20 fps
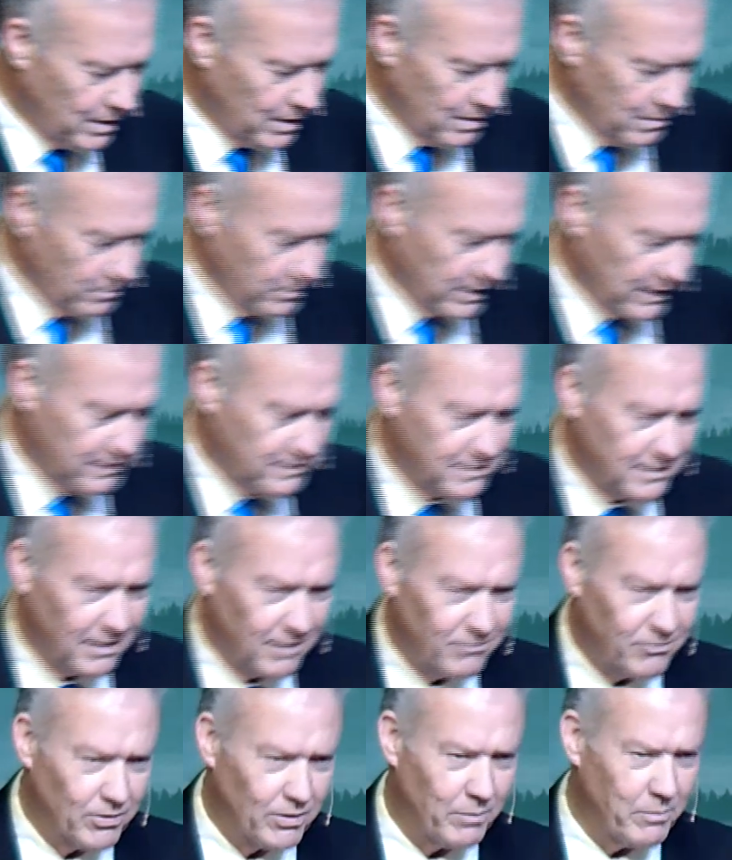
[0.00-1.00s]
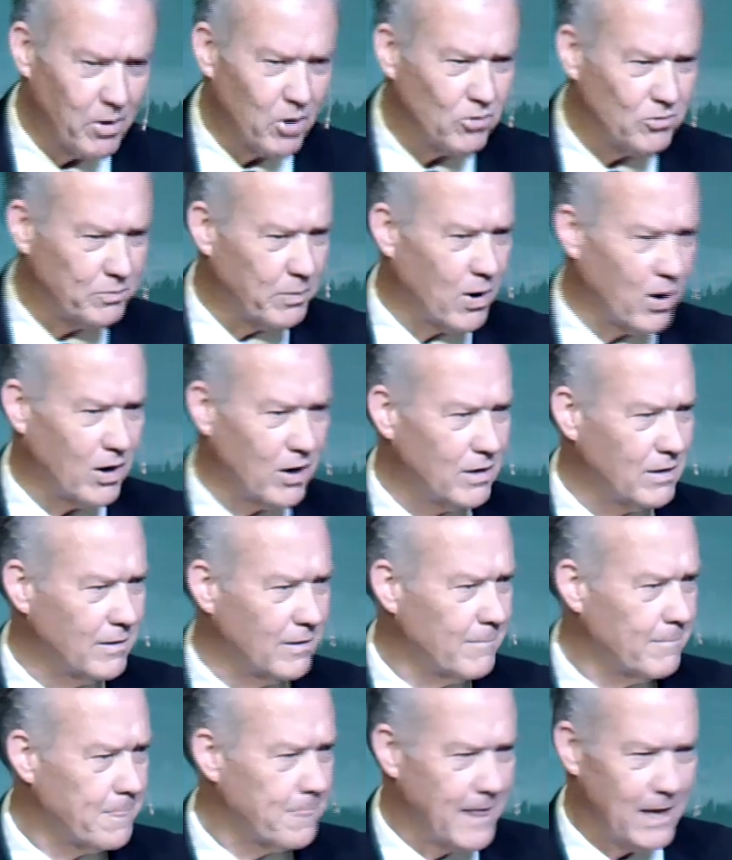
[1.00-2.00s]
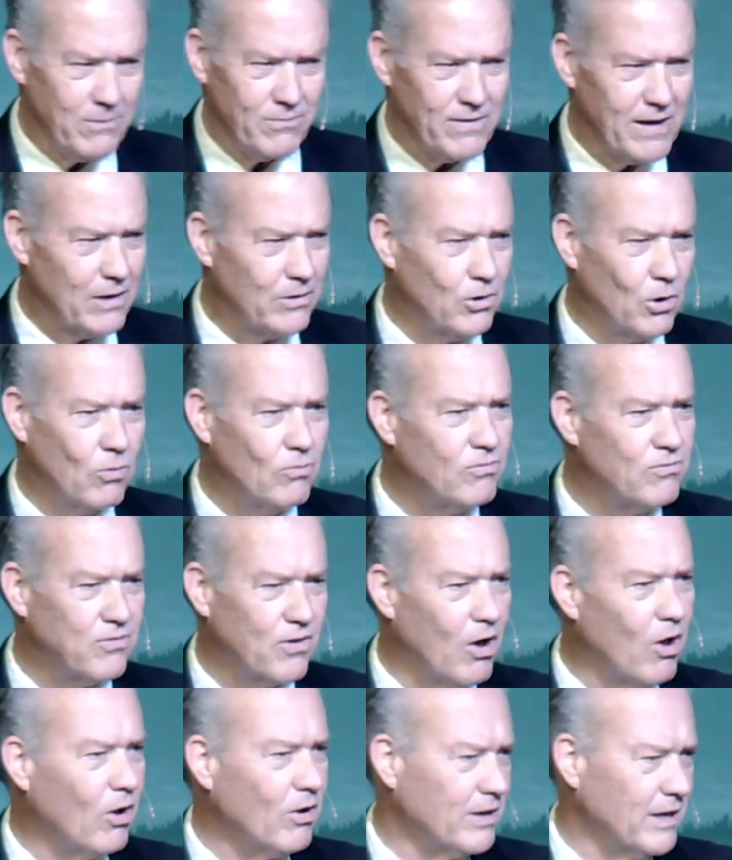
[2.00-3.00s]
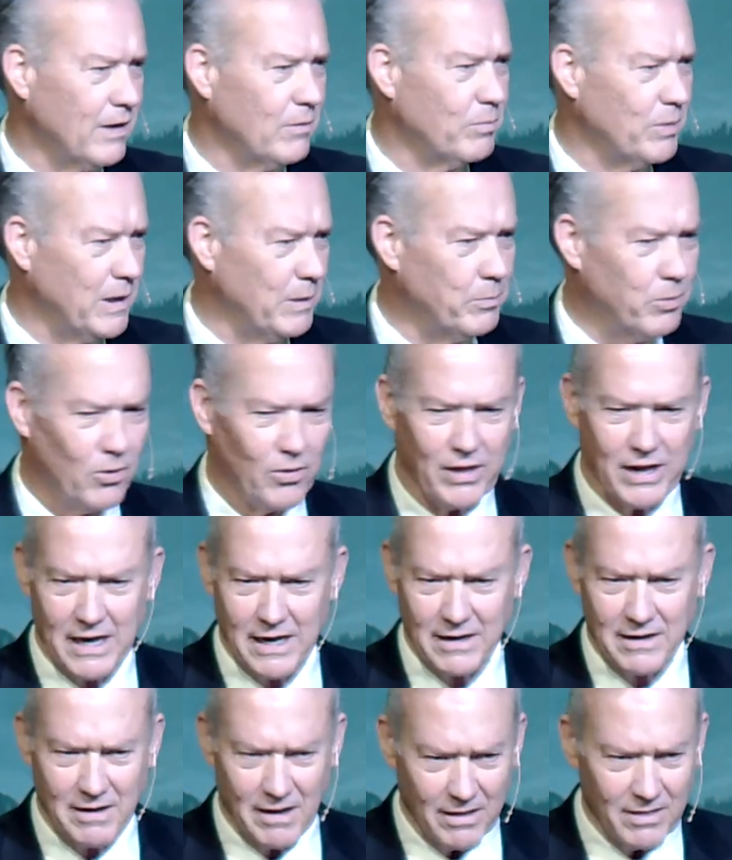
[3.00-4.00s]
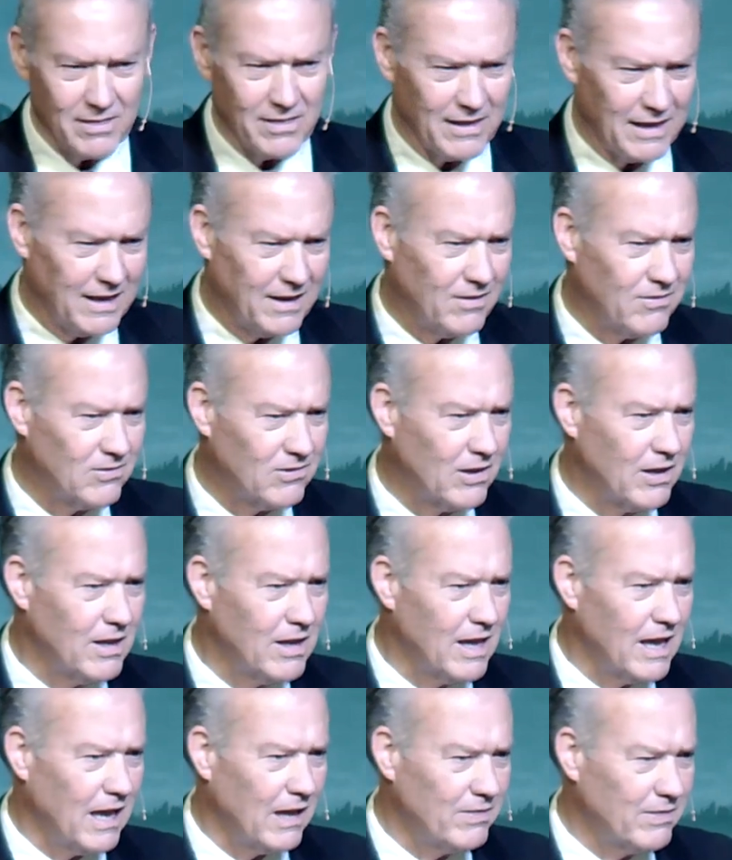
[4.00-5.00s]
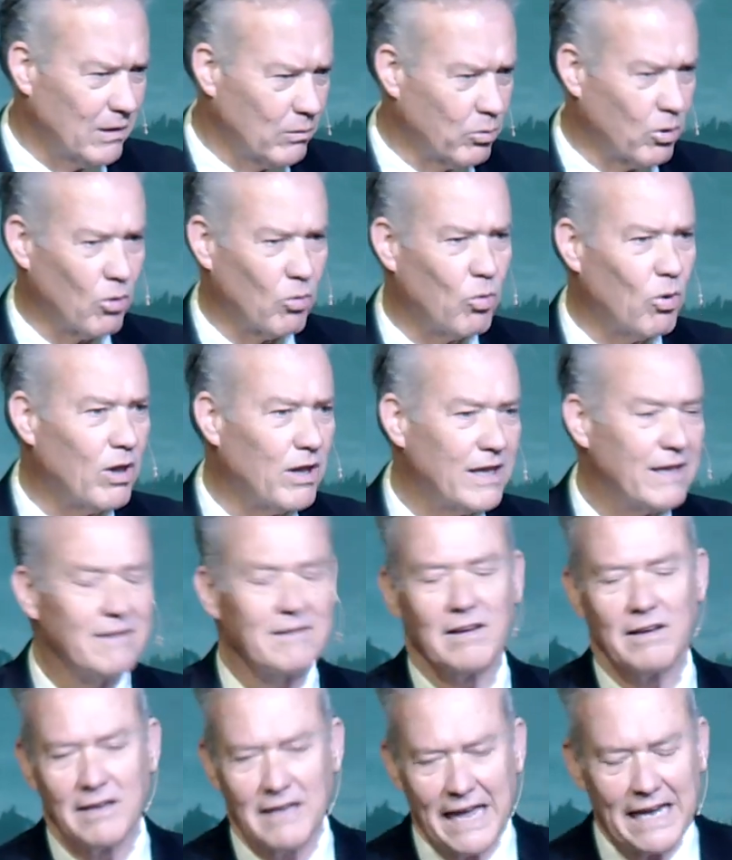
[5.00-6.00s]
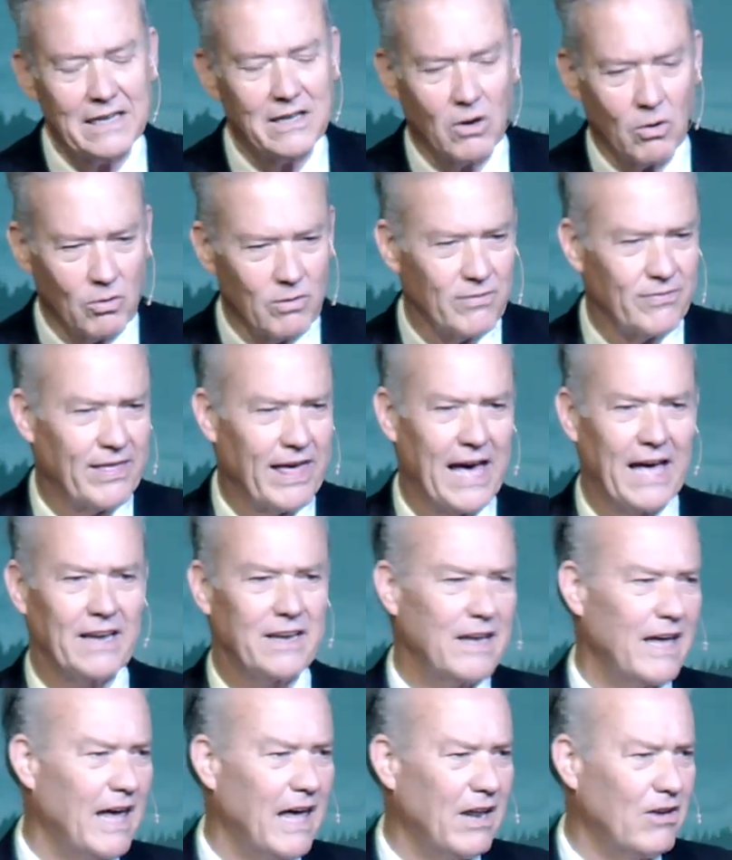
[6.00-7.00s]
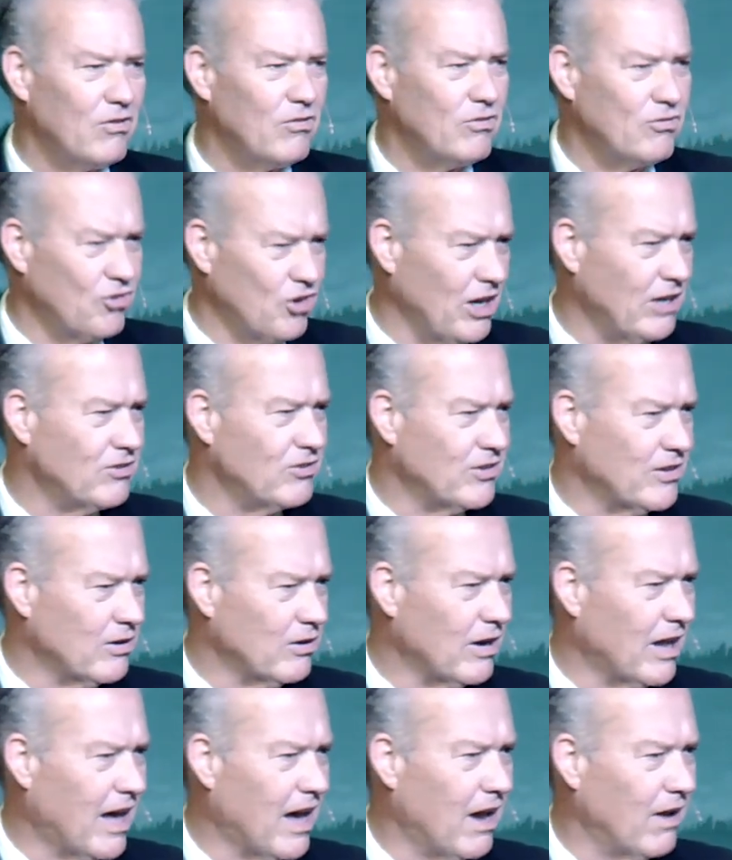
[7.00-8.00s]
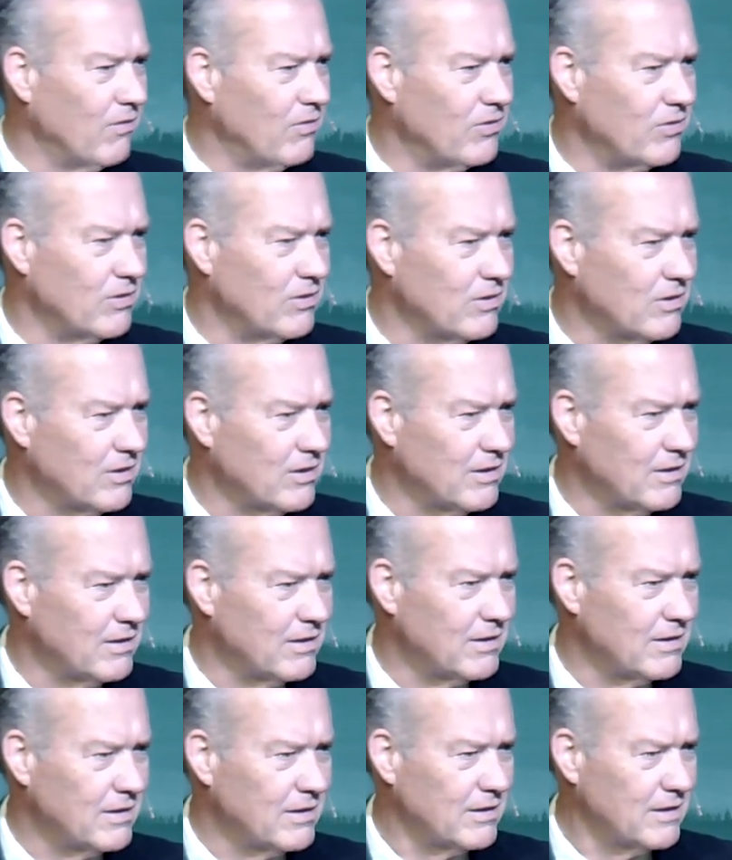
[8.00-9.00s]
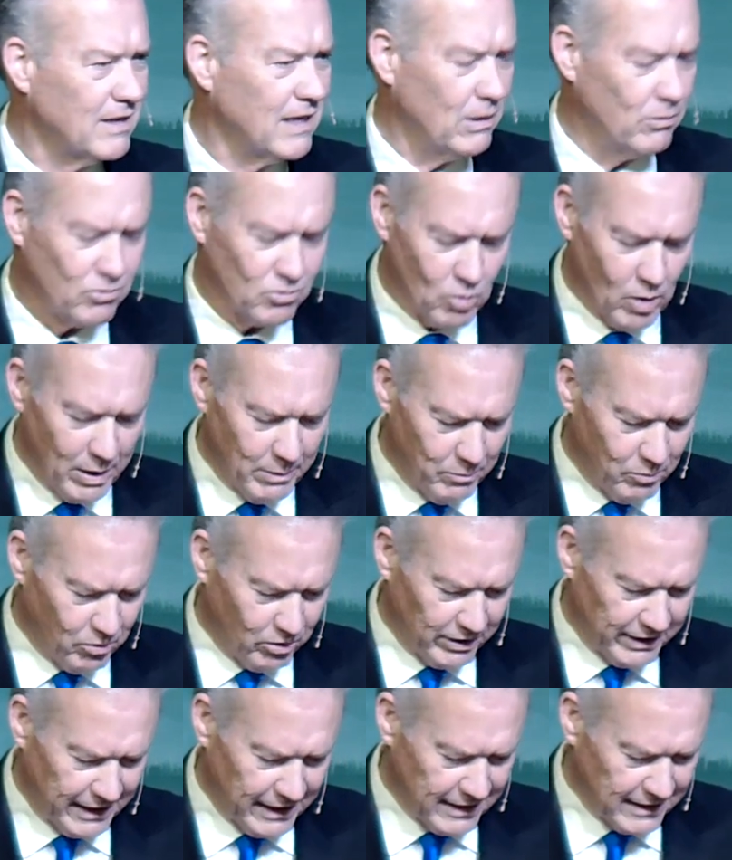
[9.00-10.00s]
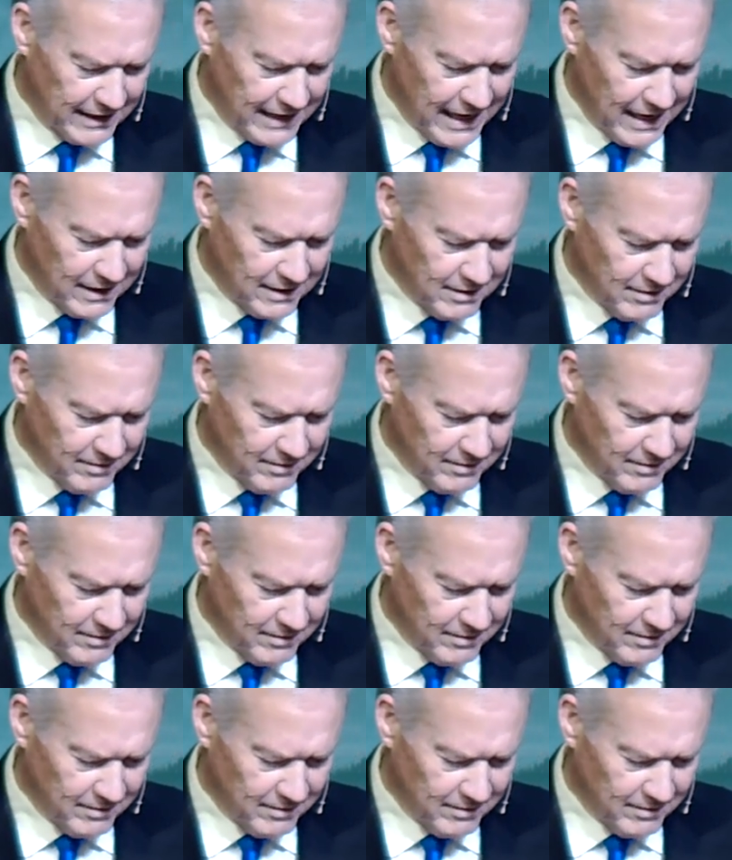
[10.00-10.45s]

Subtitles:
But for the most part, he found no fault in people that had done things that were willing to let go of that and change their lives. He was quite brilliant at that.